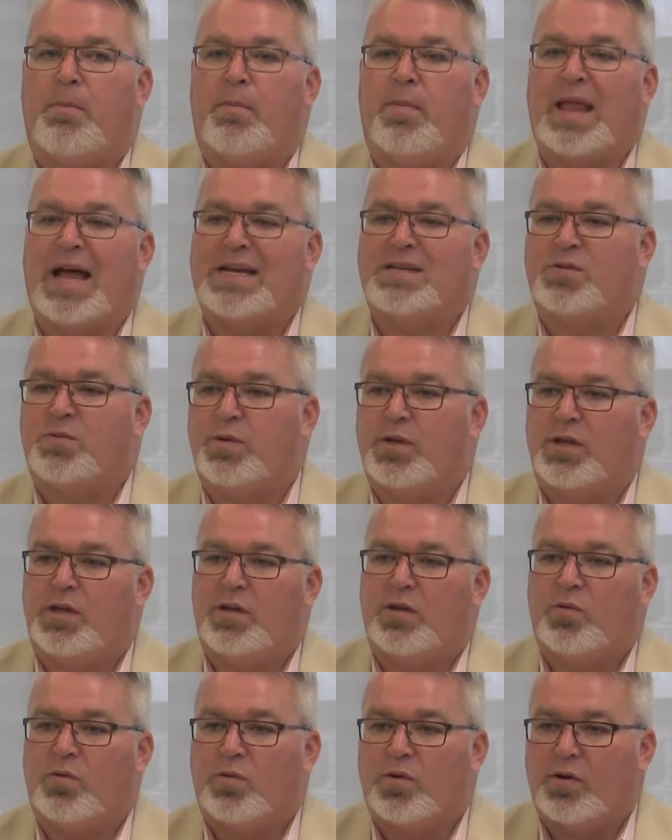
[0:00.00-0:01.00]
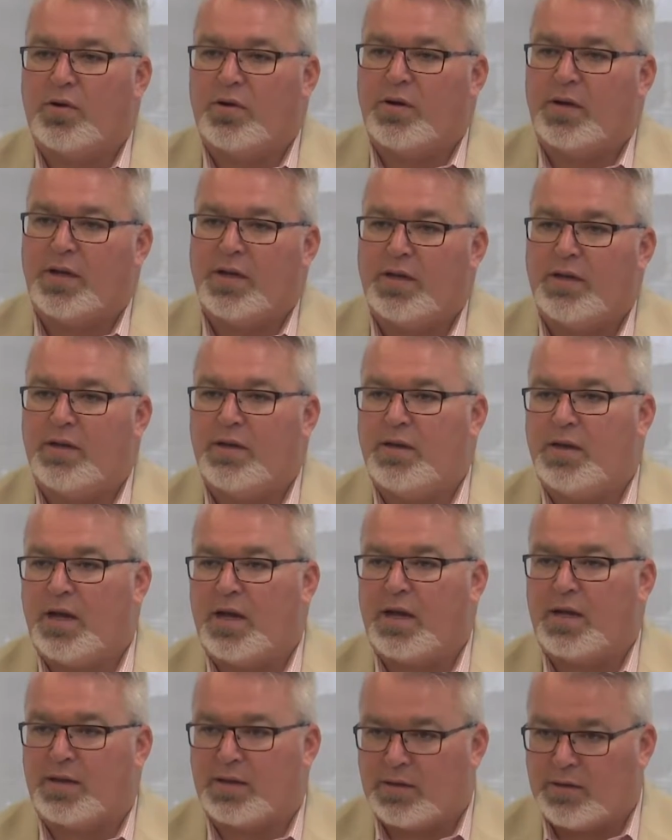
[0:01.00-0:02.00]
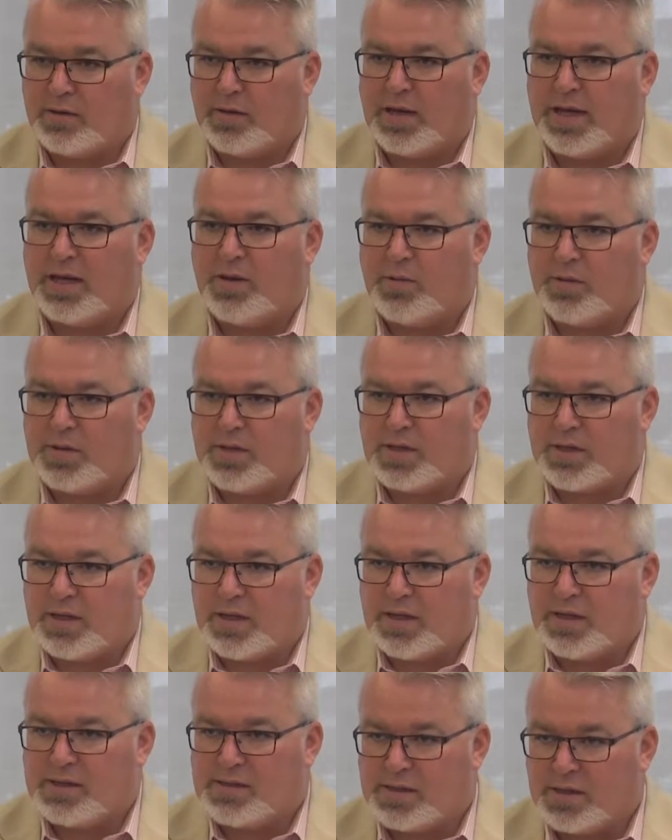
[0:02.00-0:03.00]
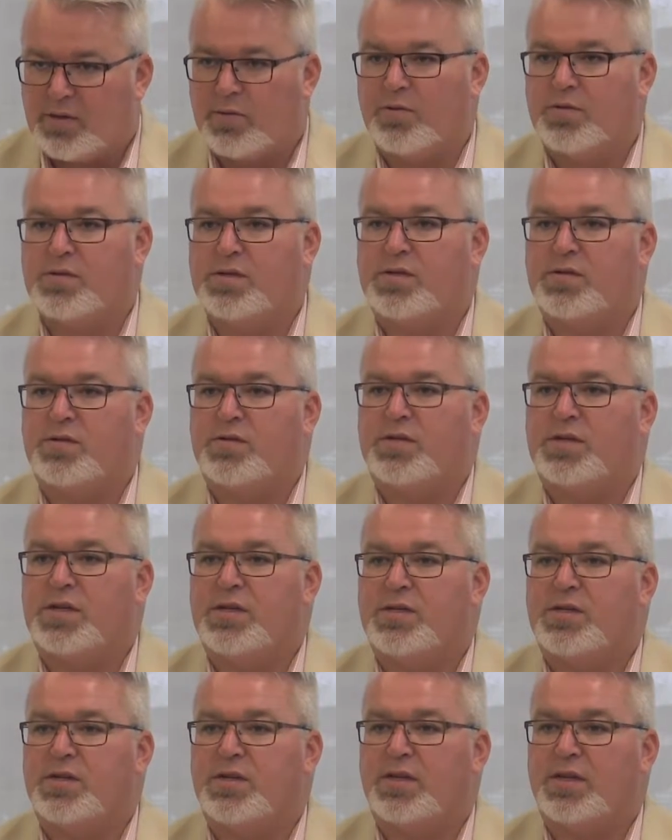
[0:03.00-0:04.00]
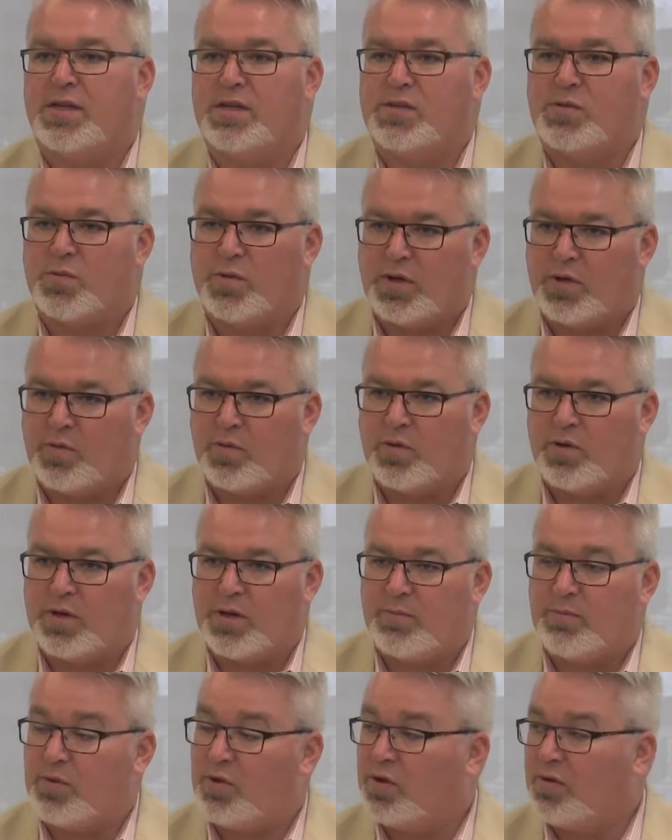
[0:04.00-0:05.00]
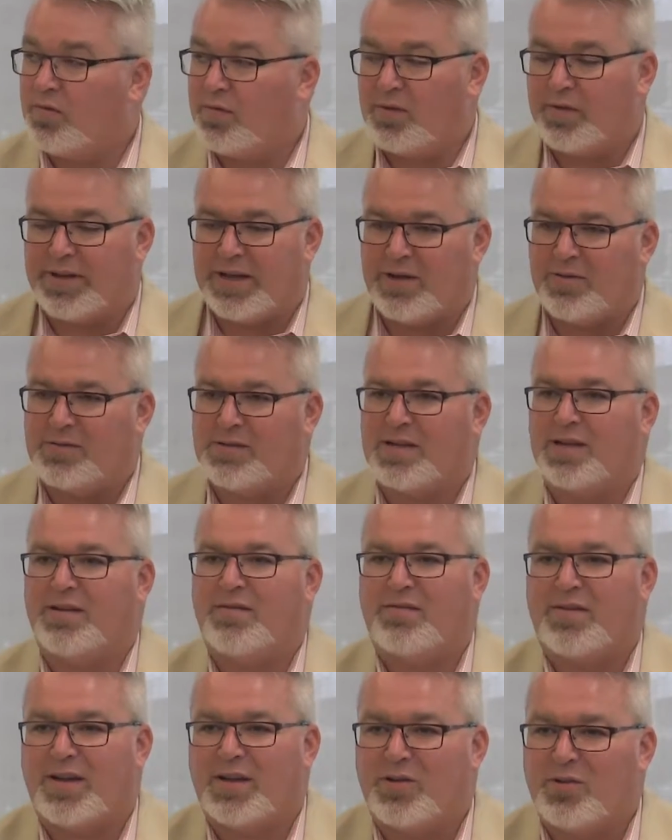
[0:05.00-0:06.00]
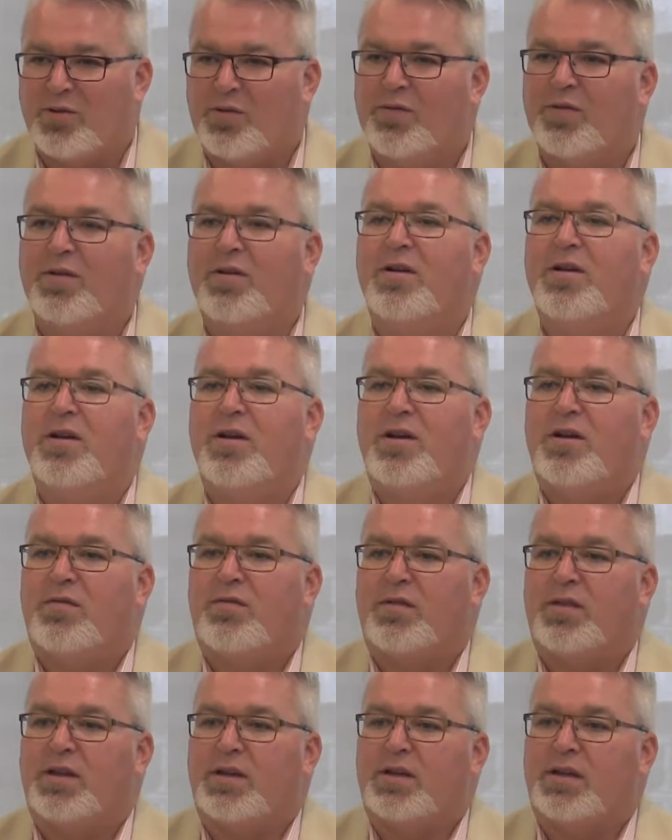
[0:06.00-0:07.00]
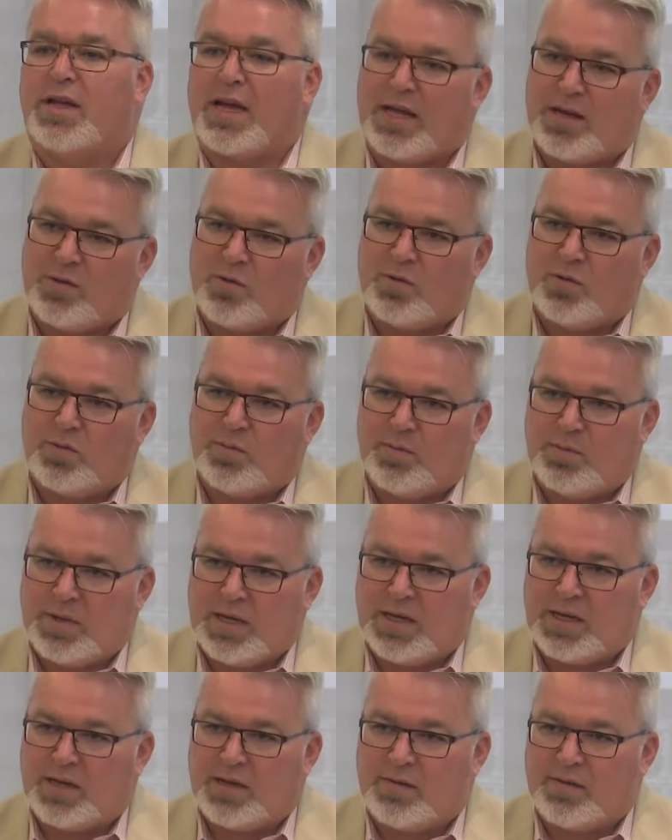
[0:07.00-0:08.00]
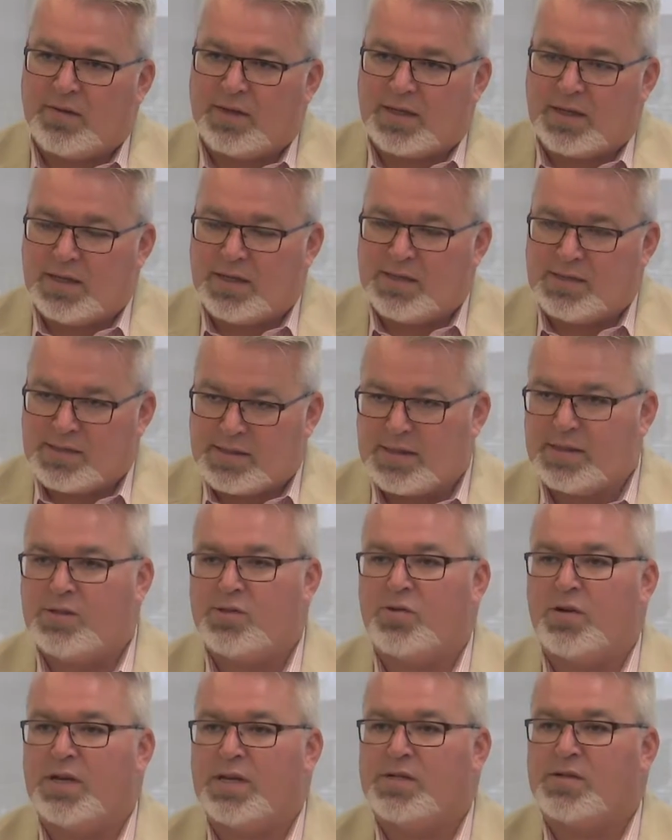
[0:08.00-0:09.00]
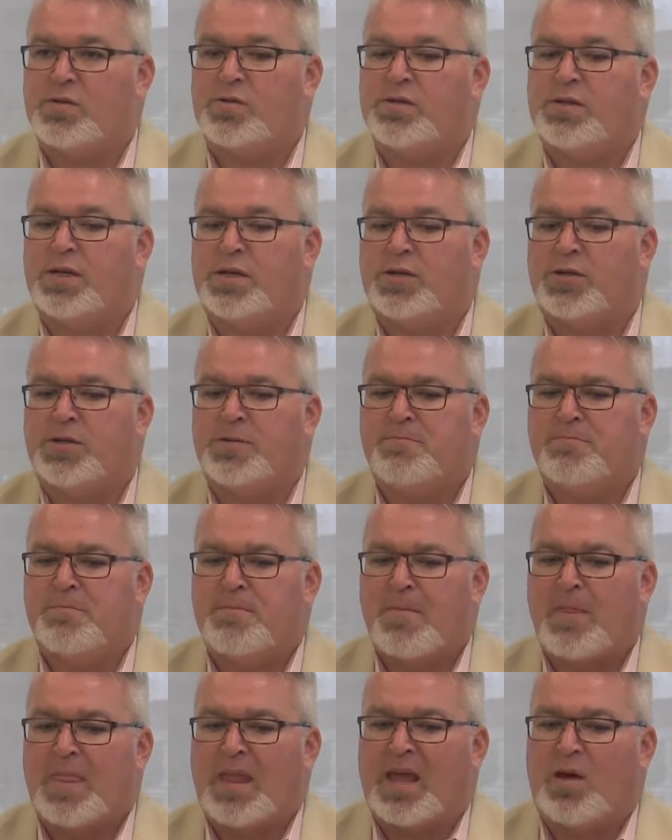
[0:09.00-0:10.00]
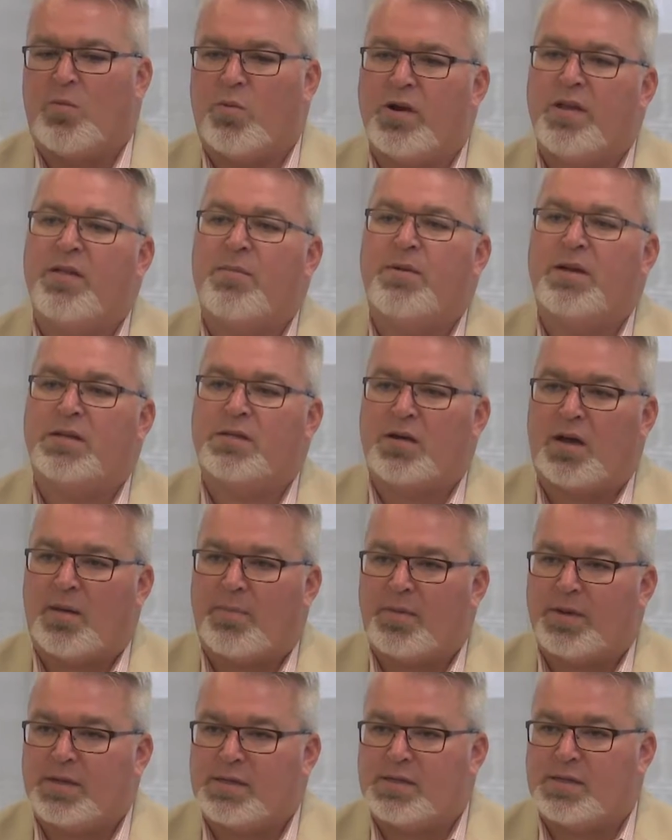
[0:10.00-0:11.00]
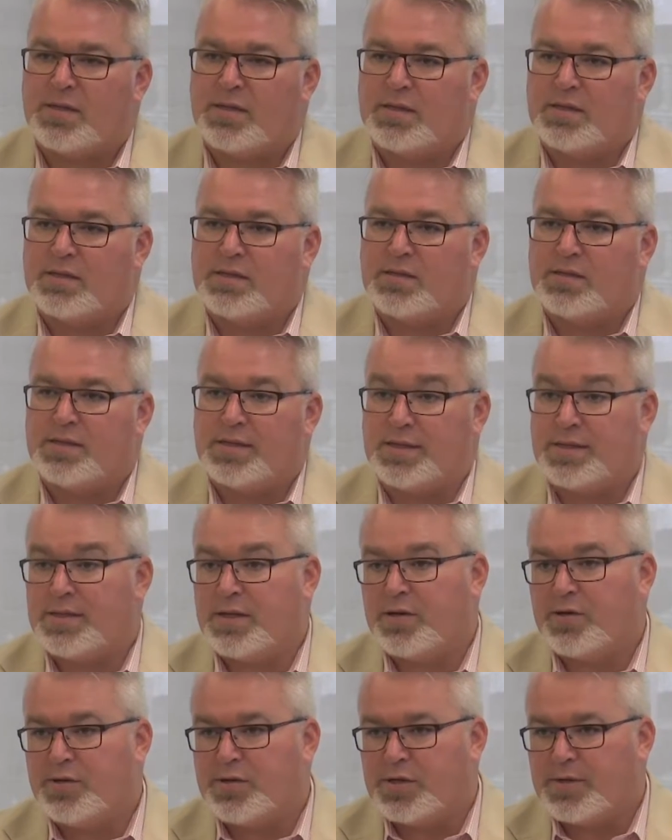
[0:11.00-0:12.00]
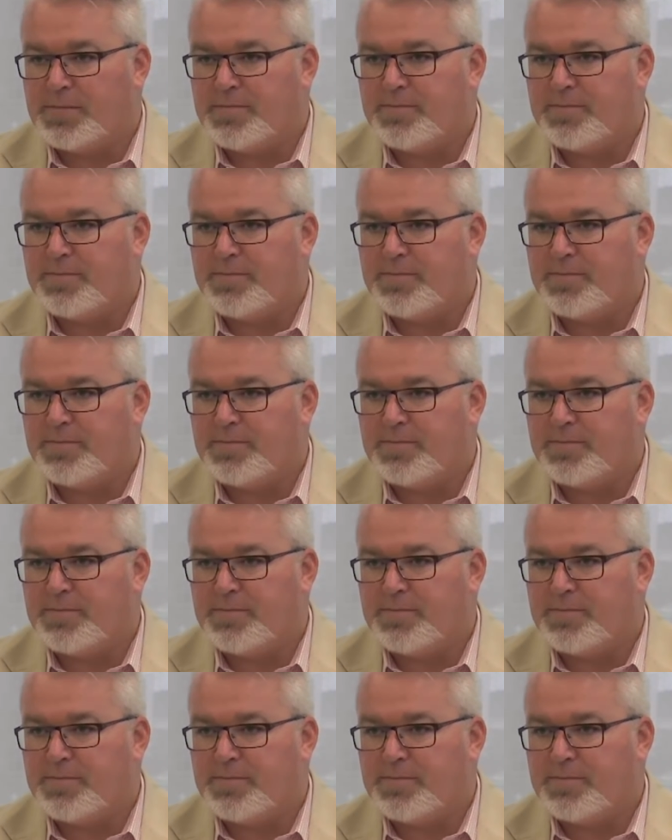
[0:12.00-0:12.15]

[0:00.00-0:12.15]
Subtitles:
Last week you were in Clear Lake with the Canadian Seed Growers Association. Yeah. This week we're in beautiful downtown Vancouver for the annual meeting of the Canadian Seed Trade Association. And one of the big topics is seed synergy.